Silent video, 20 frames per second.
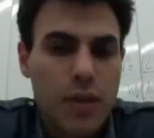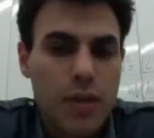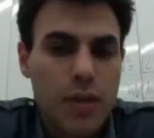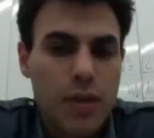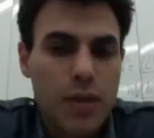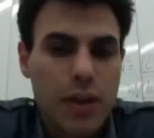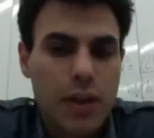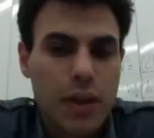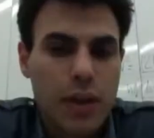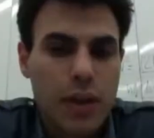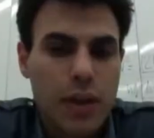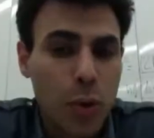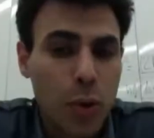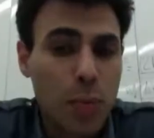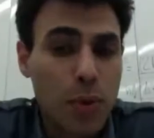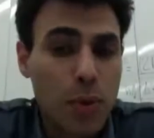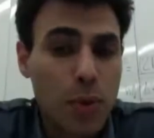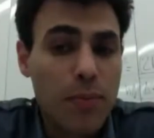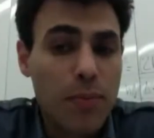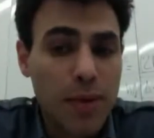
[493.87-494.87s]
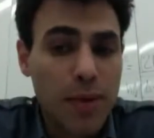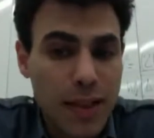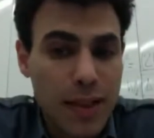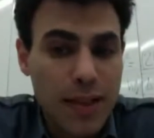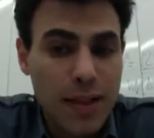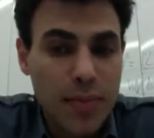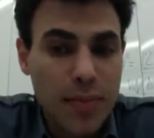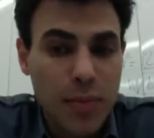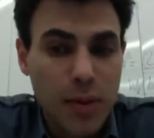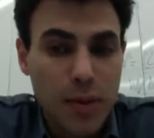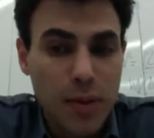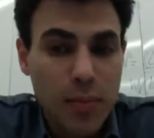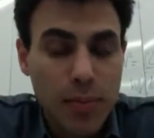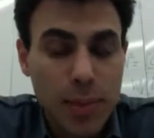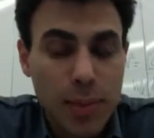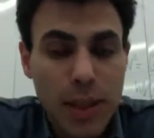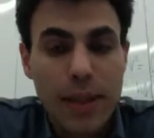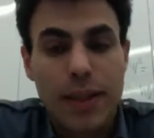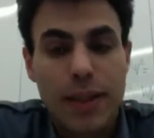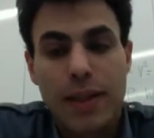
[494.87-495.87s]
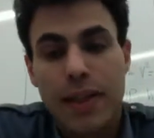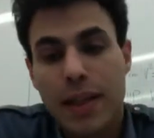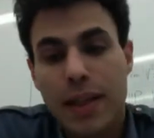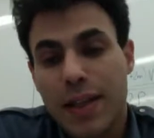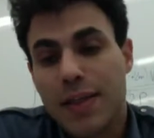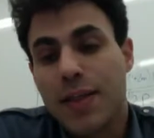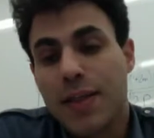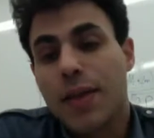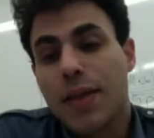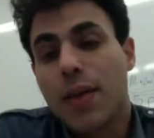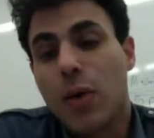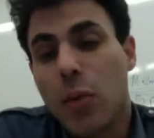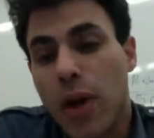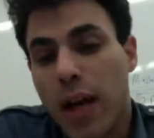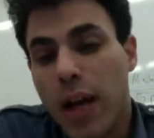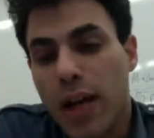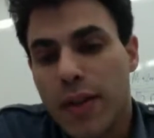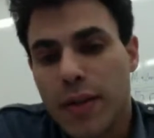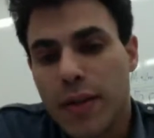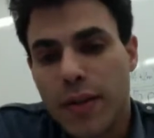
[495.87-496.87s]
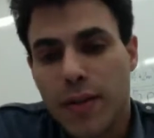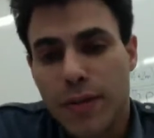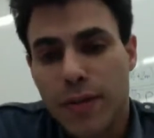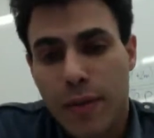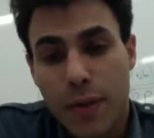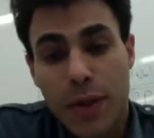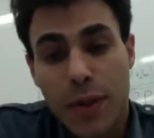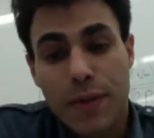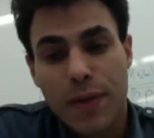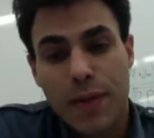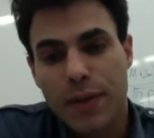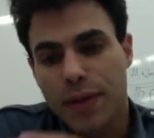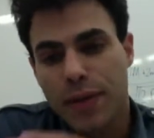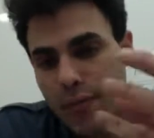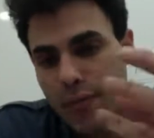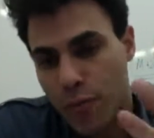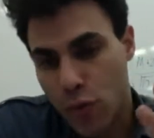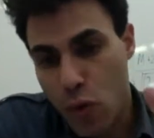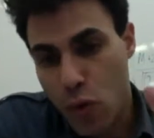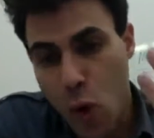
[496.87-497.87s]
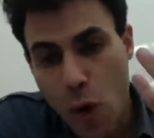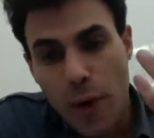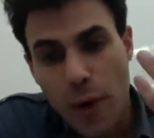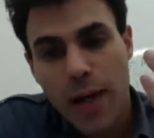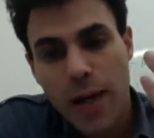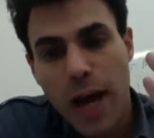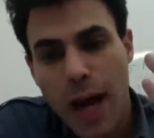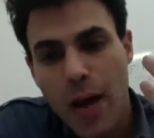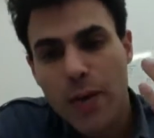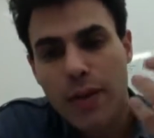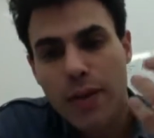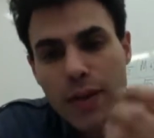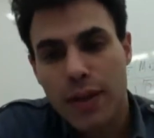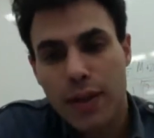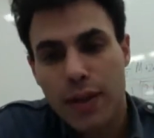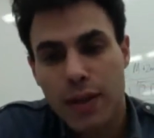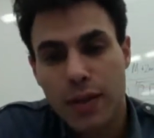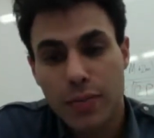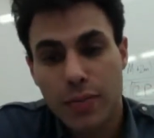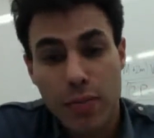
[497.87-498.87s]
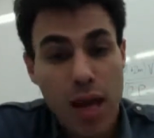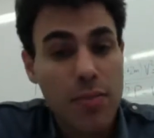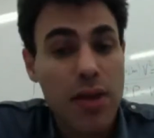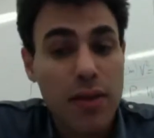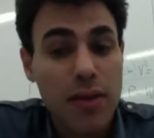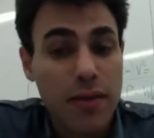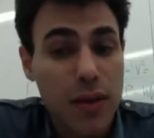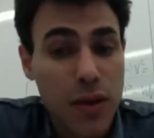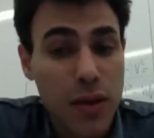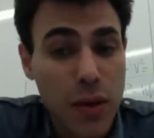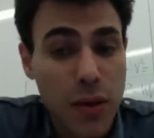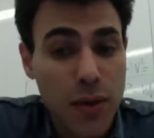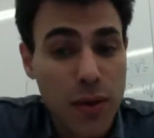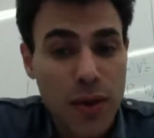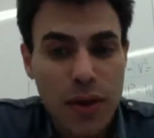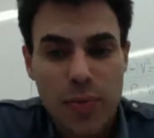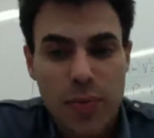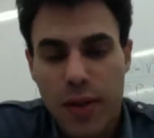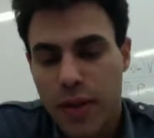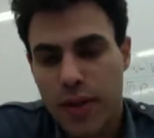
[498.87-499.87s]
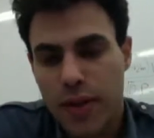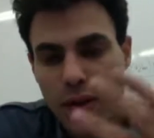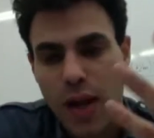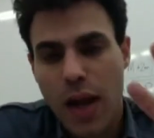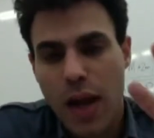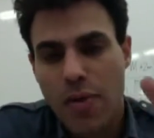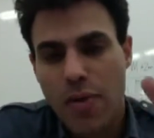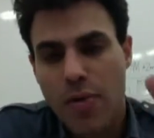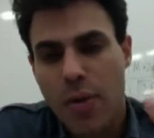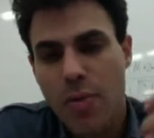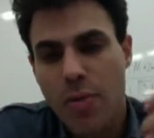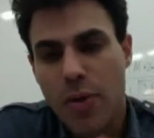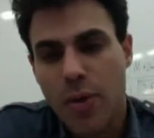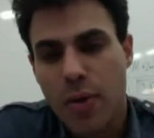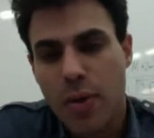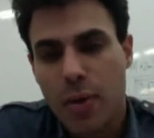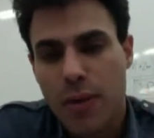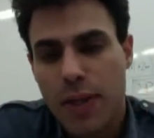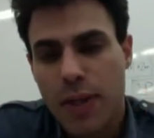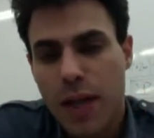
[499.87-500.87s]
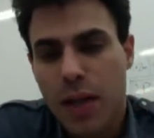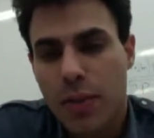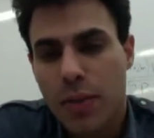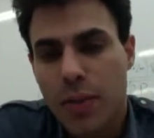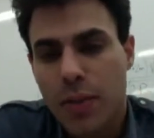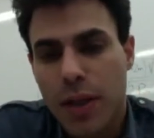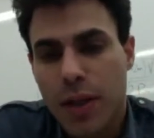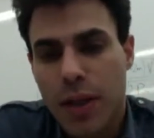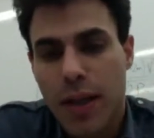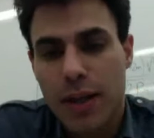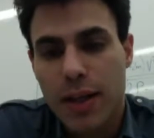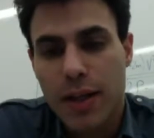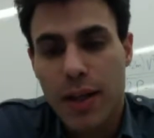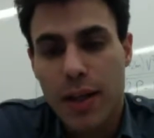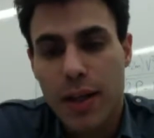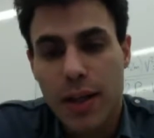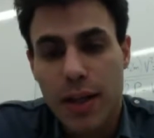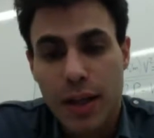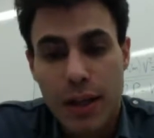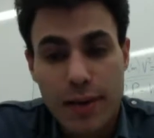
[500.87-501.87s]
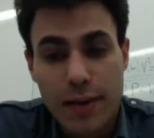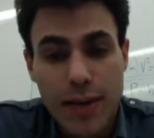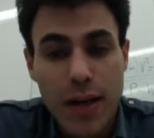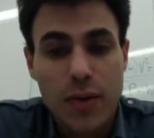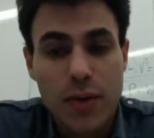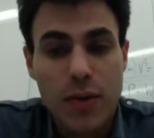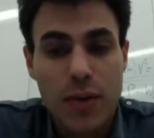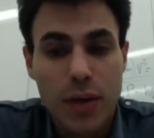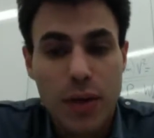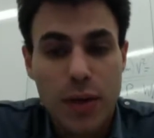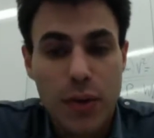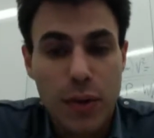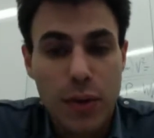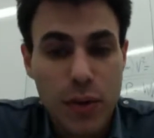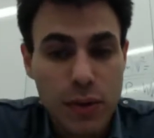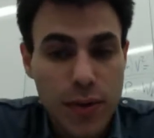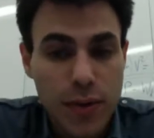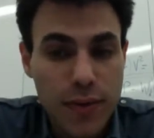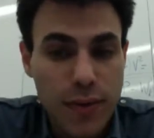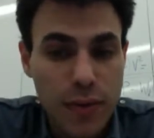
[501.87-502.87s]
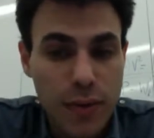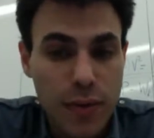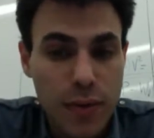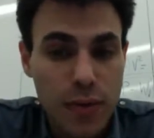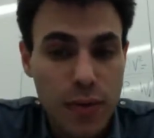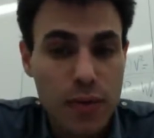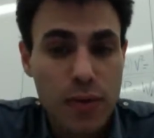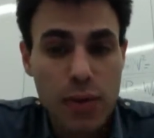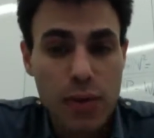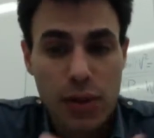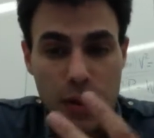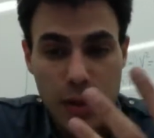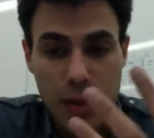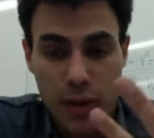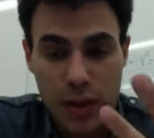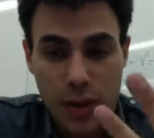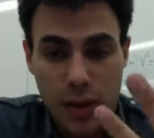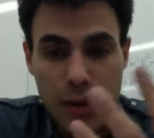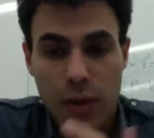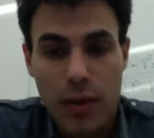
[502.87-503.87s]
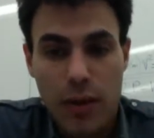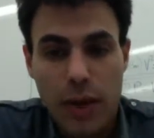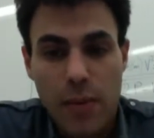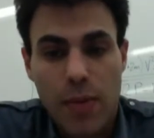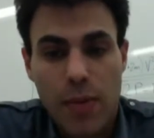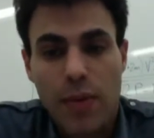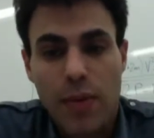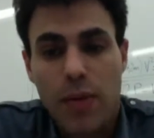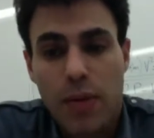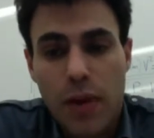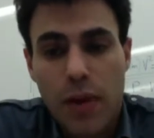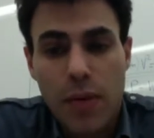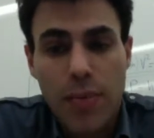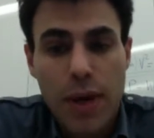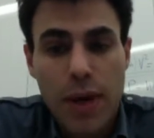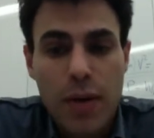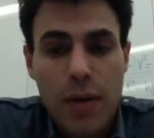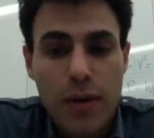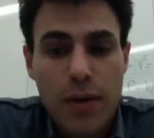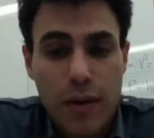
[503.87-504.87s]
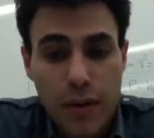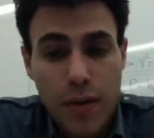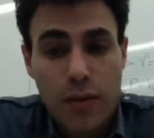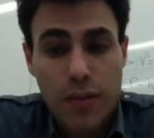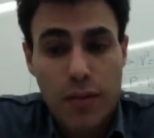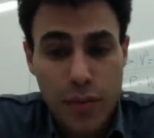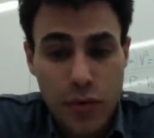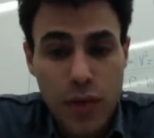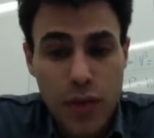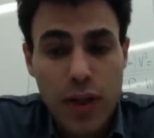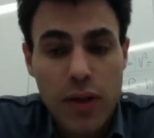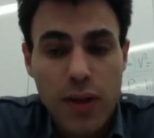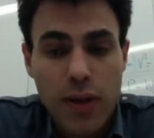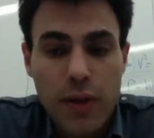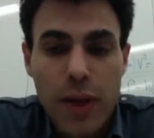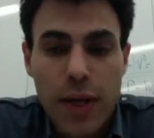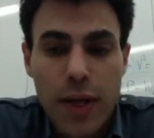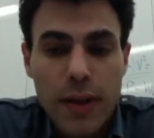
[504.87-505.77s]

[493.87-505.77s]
it would be impossible, but is there a way to, for instance, draw it out and maybe even use it? Because I remember you were telling me that it's actually a useful, chemical compound if you treat it right.